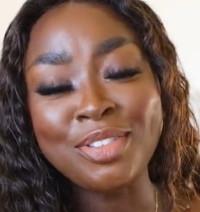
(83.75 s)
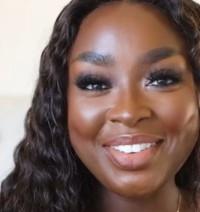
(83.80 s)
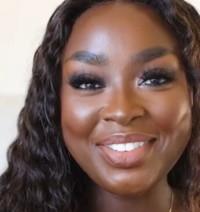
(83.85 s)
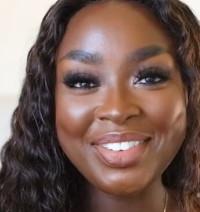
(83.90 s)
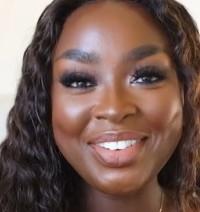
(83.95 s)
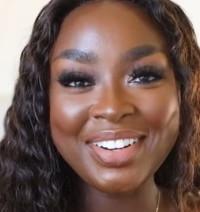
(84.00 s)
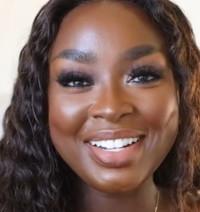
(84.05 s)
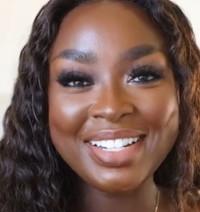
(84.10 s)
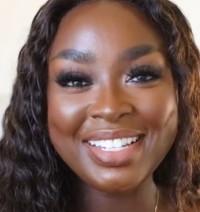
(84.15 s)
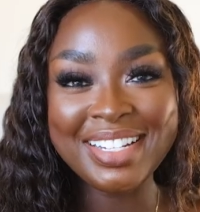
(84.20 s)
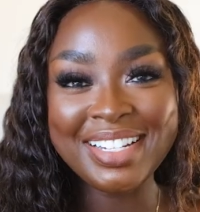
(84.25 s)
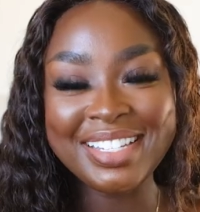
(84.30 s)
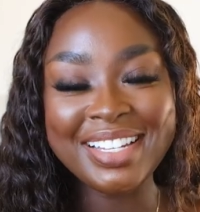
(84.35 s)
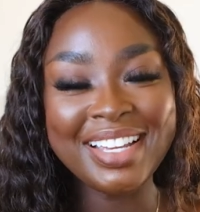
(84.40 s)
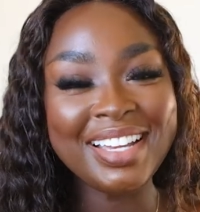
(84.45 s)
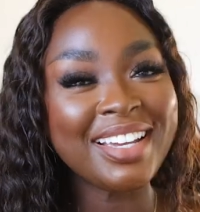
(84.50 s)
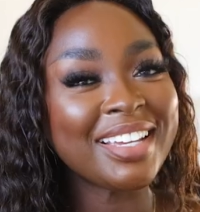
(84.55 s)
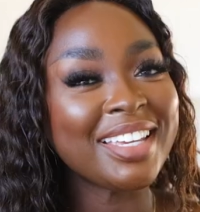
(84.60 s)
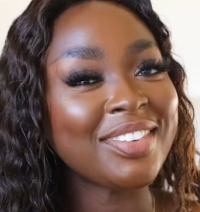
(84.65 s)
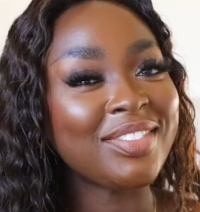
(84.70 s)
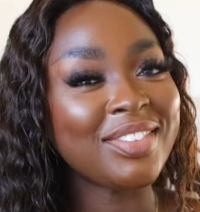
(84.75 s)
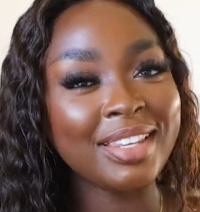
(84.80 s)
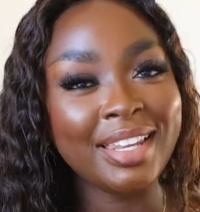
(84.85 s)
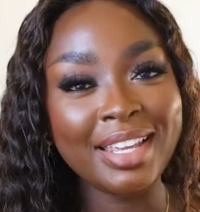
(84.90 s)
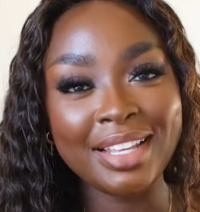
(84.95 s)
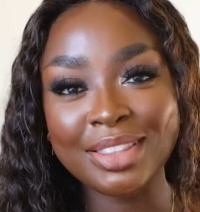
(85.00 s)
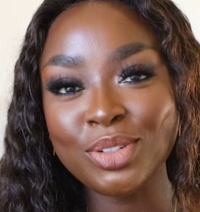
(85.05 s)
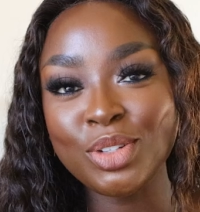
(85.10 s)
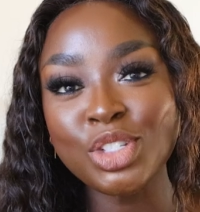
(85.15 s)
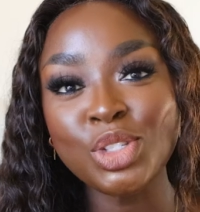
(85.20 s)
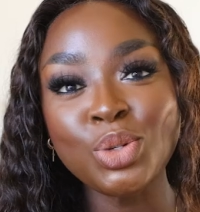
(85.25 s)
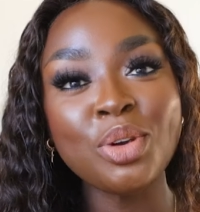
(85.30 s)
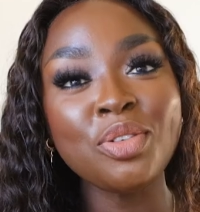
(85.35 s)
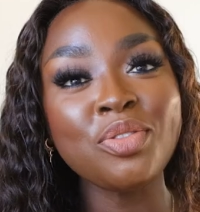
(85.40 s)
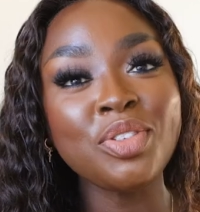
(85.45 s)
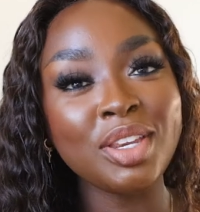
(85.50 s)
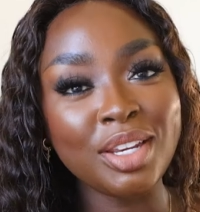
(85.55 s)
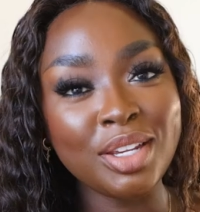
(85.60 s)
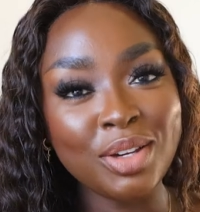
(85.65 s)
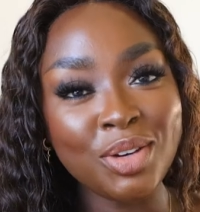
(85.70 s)
If you're on TikTok, if you like those
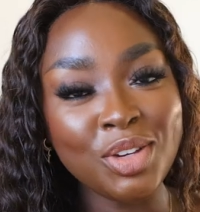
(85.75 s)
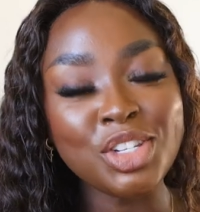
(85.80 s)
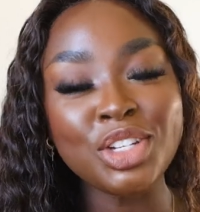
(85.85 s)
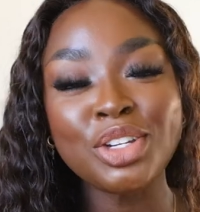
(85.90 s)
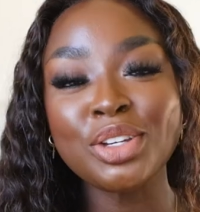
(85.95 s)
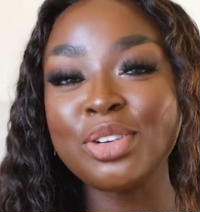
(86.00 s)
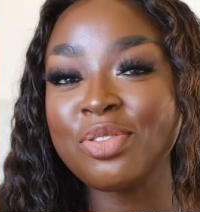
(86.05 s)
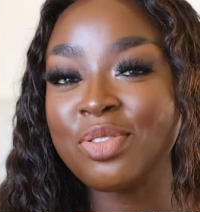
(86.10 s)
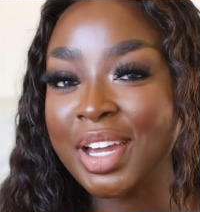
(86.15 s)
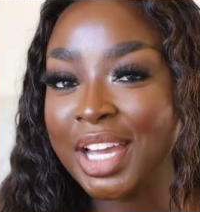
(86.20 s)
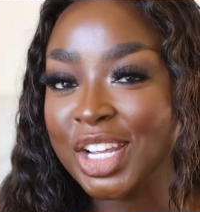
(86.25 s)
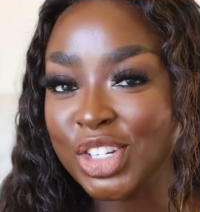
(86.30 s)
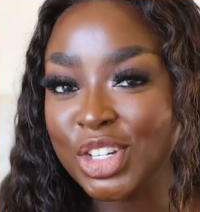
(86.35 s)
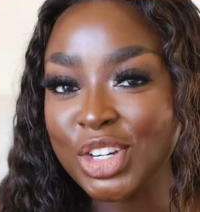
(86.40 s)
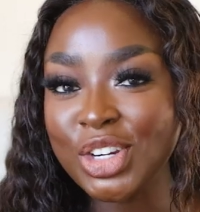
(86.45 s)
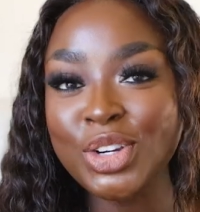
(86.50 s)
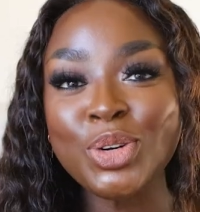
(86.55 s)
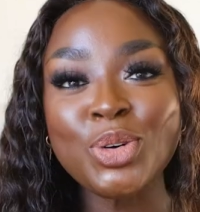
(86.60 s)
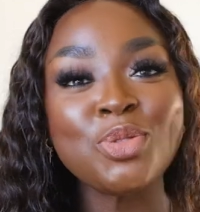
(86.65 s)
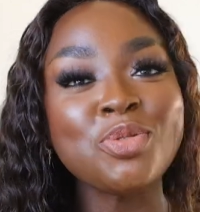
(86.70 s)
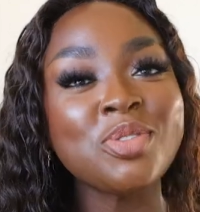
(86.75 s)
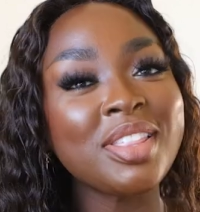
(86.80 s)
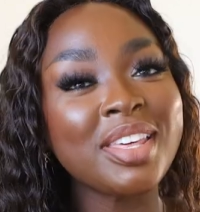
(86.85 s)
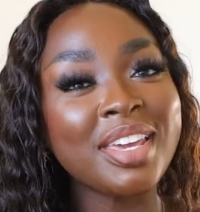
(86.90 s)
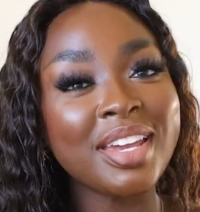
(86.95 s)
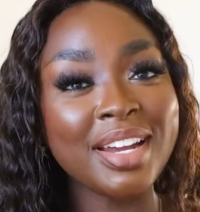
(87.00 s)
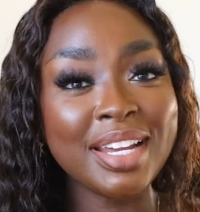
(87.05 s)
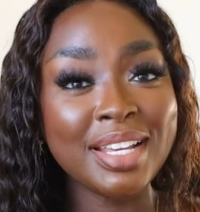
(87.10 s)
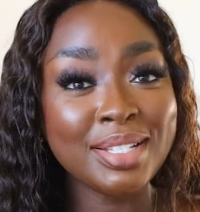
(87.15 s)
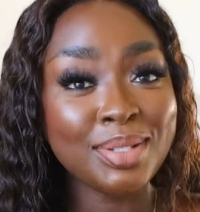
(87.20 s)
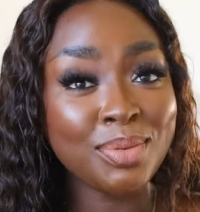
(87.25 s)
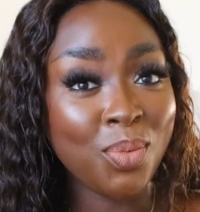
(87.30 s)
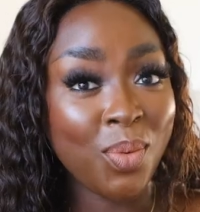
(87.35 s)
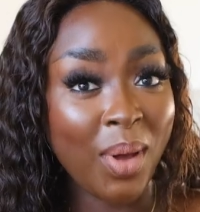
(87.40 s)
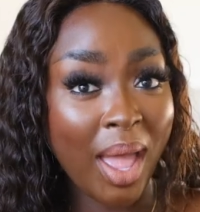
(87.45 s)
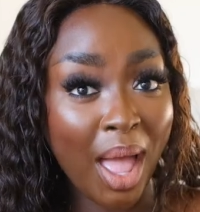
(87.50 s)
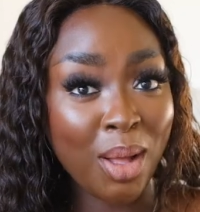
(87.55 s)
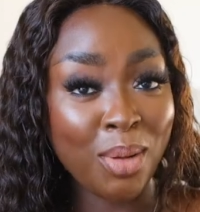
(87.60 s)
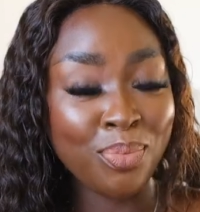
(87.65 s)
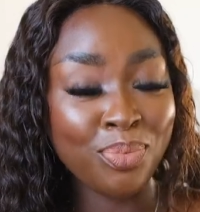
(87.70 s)
short videos, you're gonna find your girl over there as
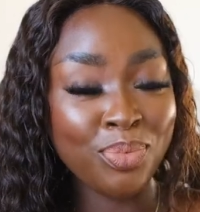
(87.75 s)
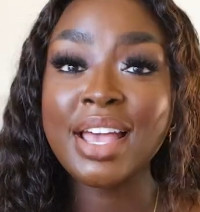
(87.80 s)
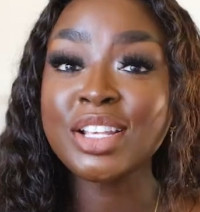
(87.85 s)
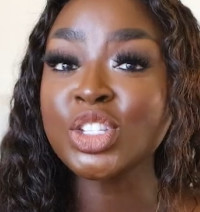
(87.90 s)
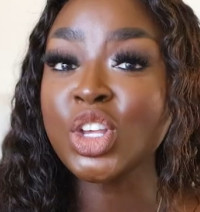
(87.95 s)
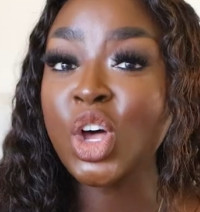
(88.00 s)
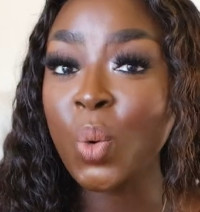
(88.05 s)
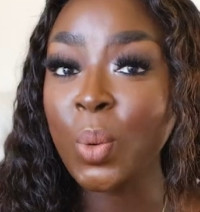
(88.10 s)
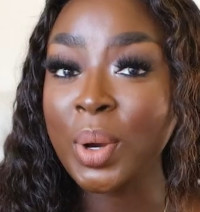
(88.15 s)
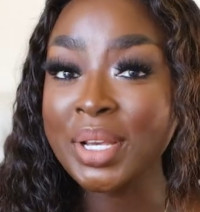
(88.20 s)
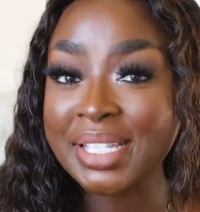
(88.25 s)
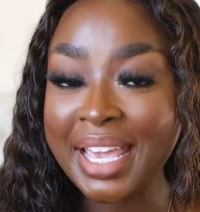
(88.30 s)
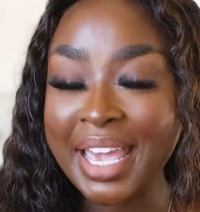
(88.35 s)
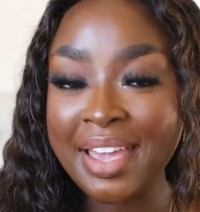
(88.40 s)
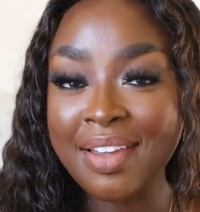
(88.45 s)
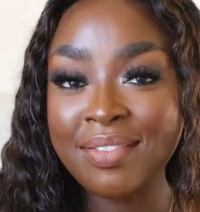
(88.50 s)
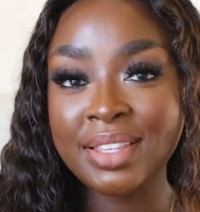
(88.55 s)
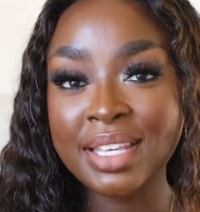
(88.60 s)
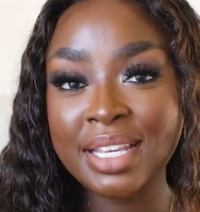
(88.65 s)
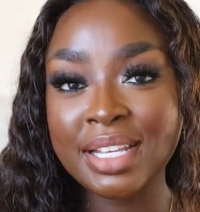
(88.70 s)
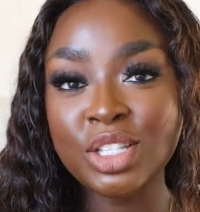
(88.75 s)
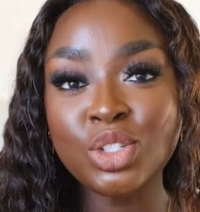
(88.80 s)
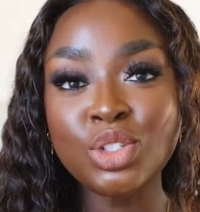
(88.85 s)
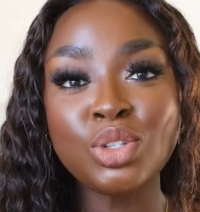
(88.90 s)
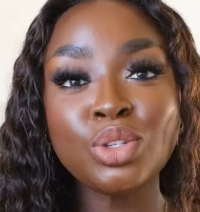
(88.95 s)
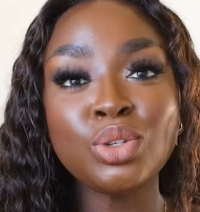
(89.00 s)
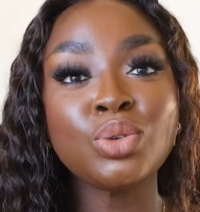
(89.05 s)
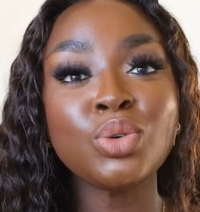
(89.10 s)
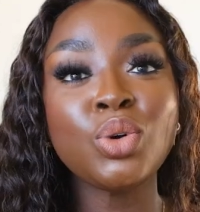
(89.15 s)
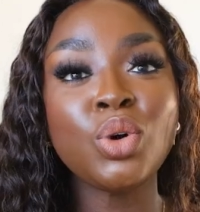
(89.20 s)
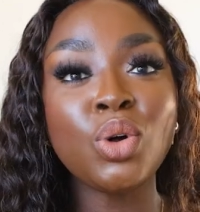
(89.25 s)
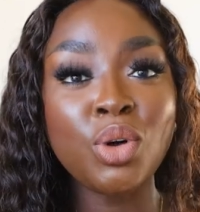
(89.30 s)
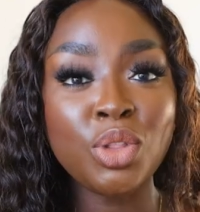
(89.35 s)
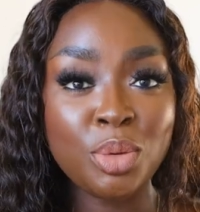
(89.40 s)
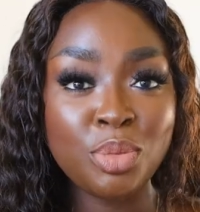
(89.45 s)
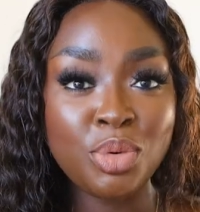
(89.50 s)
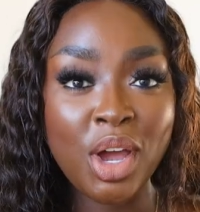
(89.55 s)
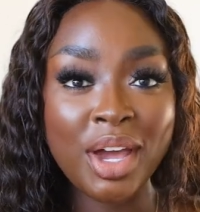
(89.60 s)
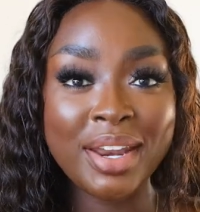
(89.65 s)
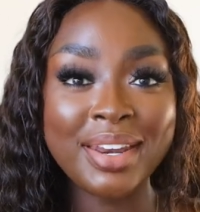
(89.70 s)
well. As always, I have links to all
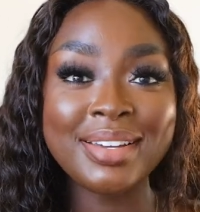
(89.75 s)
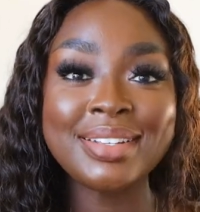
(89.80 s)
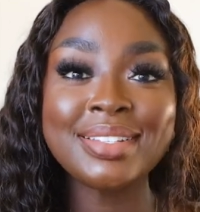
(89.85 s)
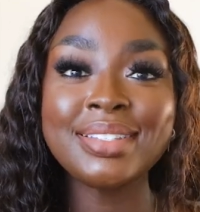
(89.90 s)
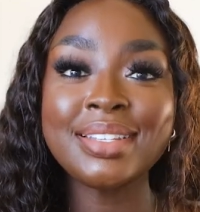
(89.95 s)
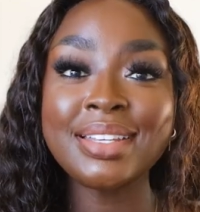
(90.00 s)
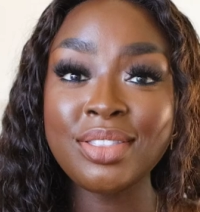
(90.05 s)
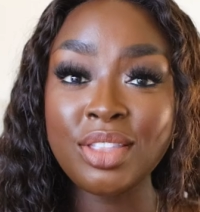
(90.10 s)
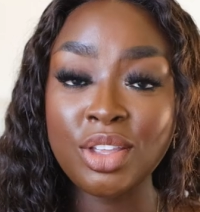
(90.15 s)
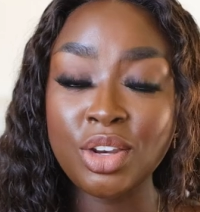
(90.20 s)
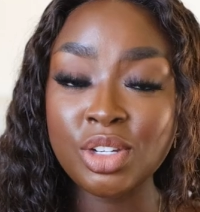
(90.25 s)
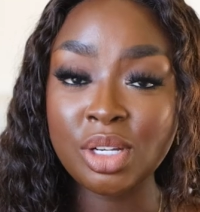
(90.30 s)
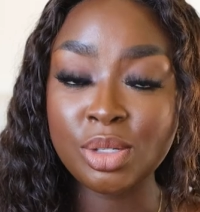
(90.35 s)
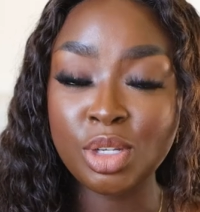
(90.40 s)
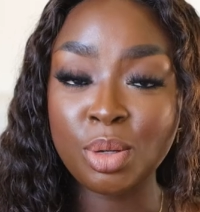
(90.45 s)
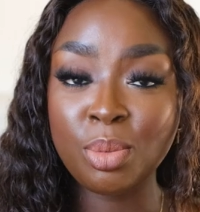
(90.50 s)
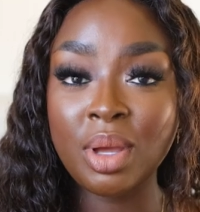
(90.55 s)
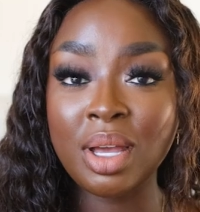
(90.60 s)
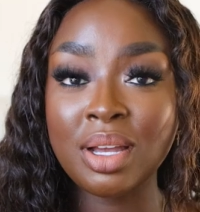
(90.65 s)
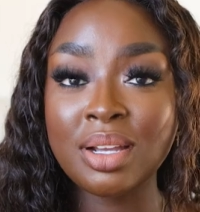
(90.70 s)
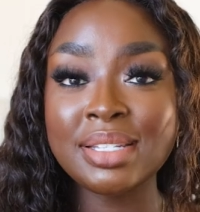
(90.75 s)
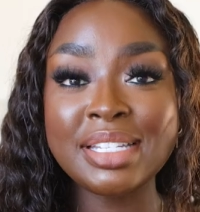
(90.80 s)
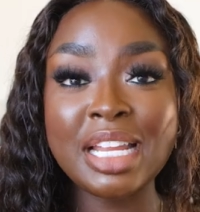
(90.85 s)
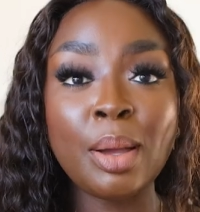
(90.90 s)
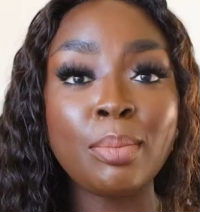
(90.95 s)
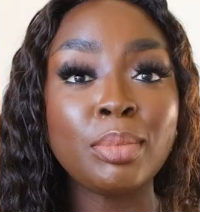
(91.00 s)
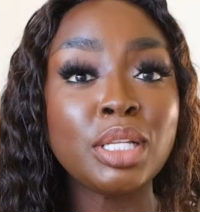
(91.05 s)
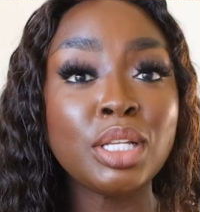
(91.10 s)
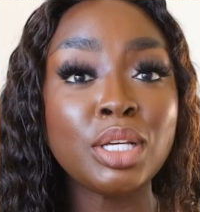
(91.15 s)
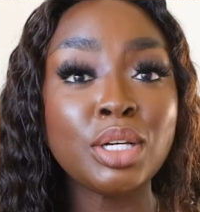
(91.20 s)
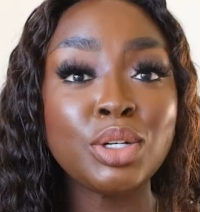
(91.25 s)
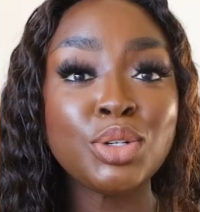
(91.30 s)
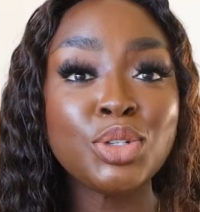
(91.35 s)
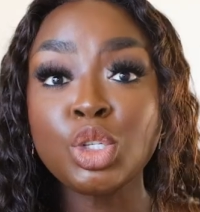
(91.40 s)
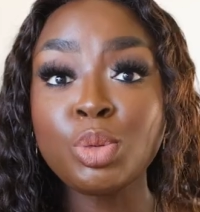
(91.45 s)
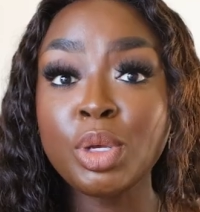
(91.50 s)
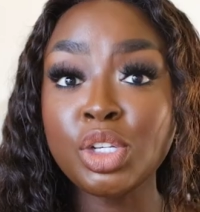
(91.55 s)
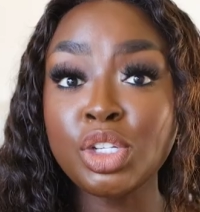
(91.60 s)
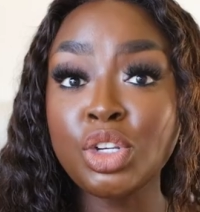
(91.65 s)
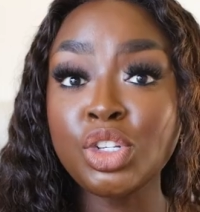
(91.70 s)
the products in the description box down below,
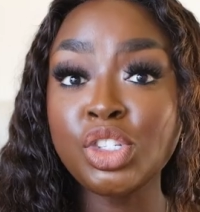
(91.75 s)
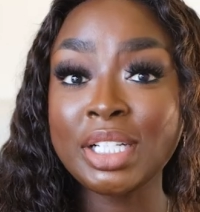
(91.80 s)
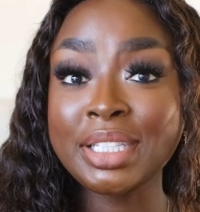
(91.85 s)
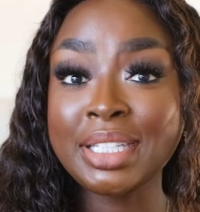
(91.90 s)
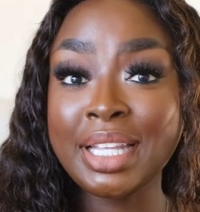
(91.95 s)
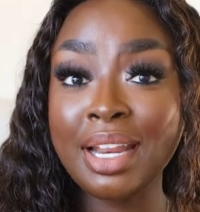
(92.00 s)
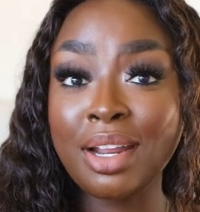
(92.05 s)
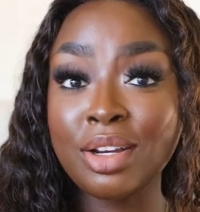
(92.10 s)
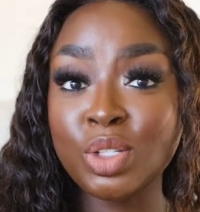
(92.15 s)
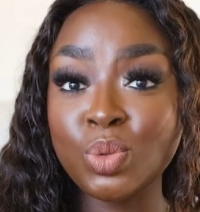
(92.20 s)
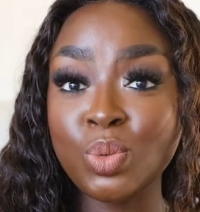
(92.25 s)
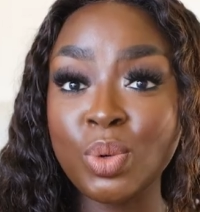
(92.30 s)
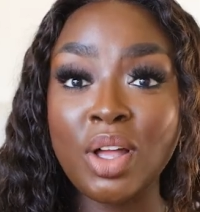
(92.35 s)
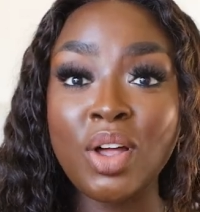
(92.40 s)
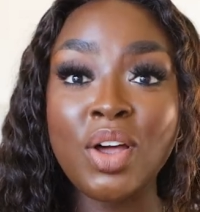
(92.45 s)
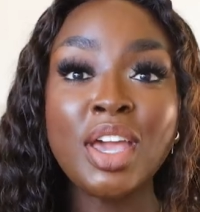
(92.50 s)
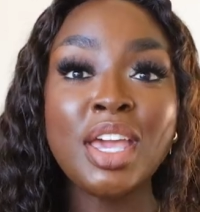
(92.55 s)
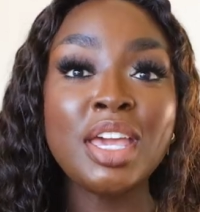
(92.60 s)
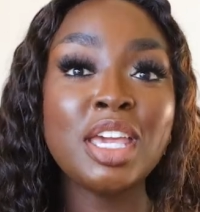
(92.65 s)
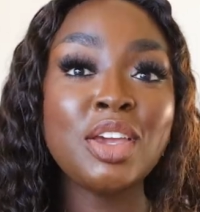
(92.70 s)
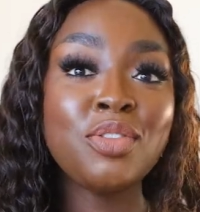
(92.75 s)
so make sure you check that out as well.